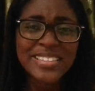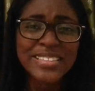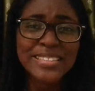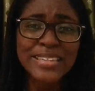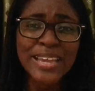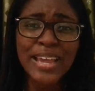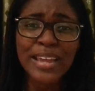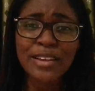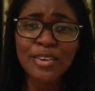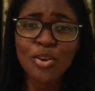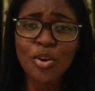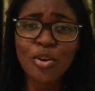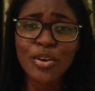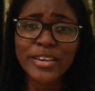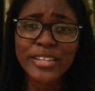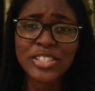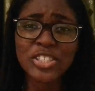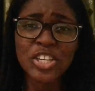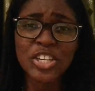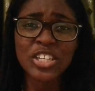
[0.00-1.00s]
Then no,
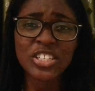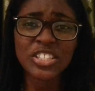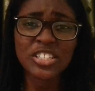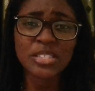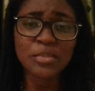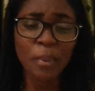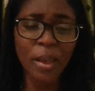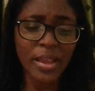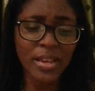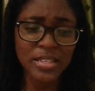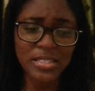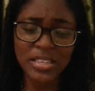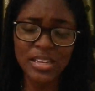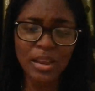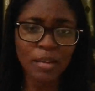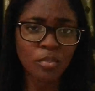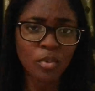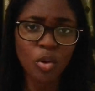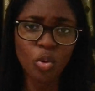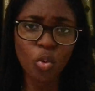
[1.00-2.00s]
he changed his mind. He said,
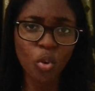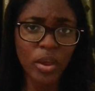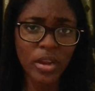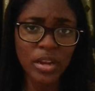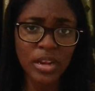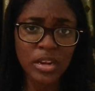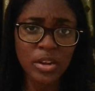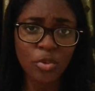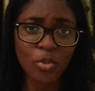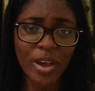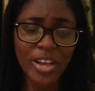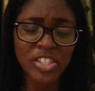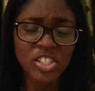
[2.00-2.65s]
I'm not going anywhere.